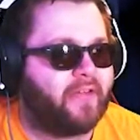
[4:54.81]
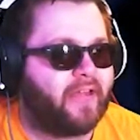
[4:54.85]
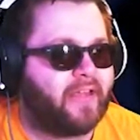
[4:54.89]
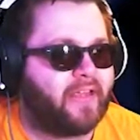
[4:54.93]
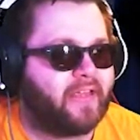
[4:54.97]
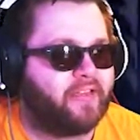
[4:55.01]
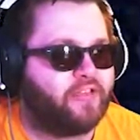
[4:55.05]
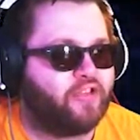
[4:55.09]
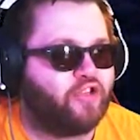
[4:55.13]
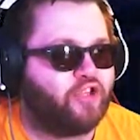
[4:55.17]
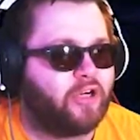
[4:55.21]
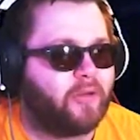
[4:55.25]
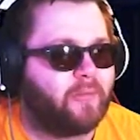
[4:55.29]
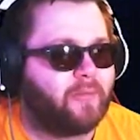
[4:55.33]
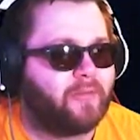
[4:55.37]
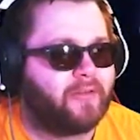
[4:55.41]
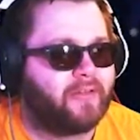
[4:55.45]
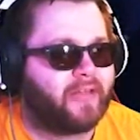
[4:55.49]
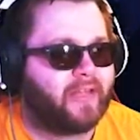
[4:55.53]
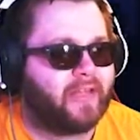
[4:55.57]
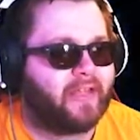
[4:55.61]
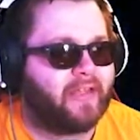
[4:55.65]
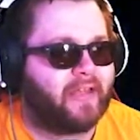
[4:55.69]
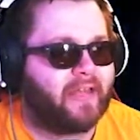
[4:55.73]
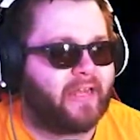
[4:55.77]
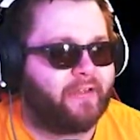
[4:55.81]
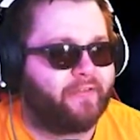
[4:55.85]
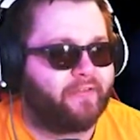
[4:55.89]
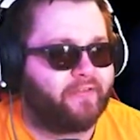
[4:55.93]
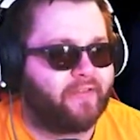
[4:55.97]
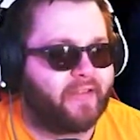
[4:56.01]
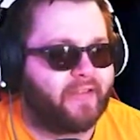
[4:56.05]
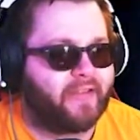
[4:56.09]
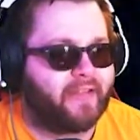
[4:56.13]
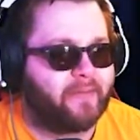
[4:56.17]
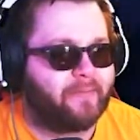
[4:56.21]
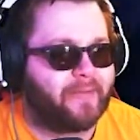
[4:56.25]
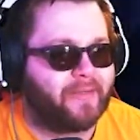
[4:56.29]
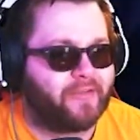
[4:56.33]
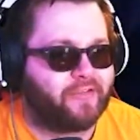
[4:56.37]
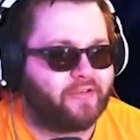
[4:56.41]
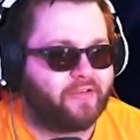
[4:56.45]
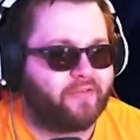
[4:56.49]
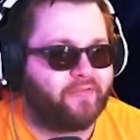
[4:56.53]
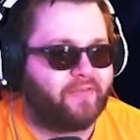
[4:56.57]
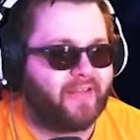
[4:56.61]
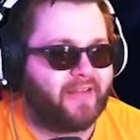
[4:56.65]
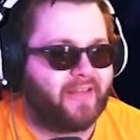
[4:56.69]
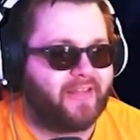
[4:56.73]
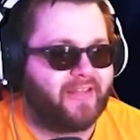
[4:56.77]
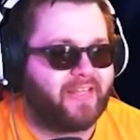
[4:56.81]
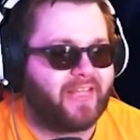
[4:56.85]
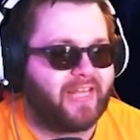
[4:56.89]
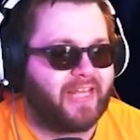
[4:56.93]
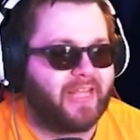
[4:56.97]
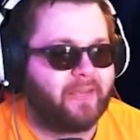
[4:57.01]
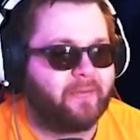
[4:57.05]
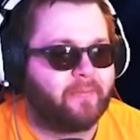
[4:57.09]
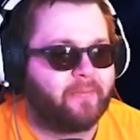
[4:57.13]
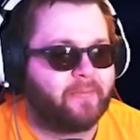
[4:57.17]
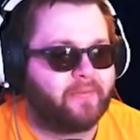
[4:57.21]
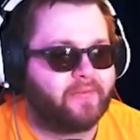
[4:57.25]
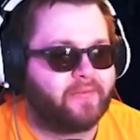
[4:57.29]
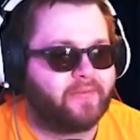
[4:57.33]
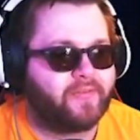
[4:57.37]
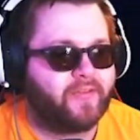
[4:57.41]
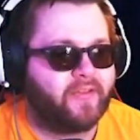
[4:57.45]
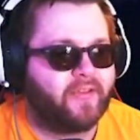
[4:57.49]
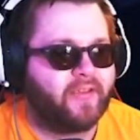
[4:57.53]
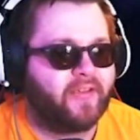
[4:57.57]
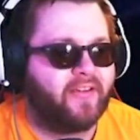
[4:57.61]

Like normally, I feel like in Metroidvania games,